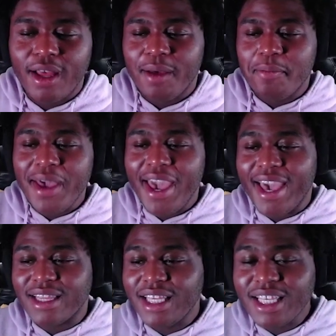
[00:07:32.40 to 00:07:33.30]

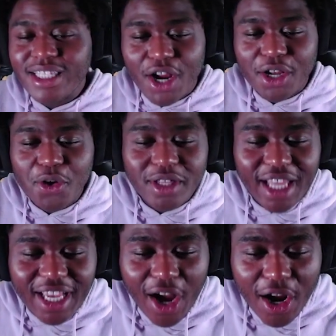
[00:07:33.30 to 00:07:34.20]
man, these are going
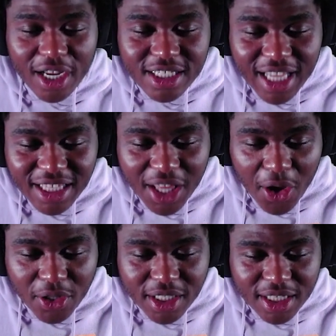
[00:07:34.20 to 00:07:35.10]
like. Is that the
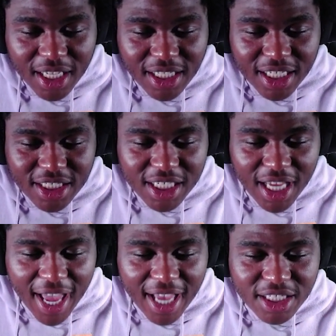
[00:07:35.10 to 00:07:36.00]
only thing that she
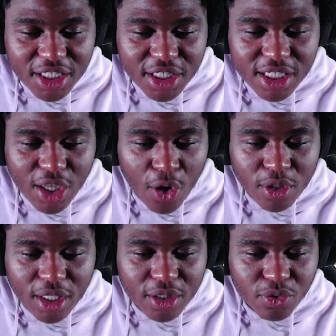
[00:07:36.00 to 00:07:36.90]
has? She just
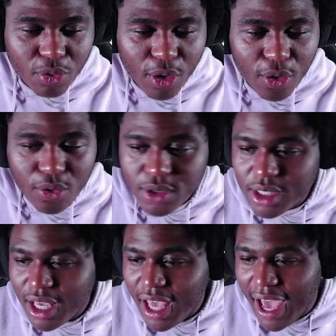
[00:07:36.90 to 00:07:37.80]
only throws
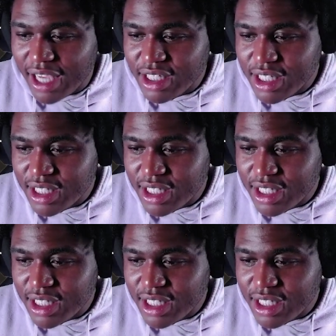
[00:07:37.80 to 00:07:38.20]
hatchets?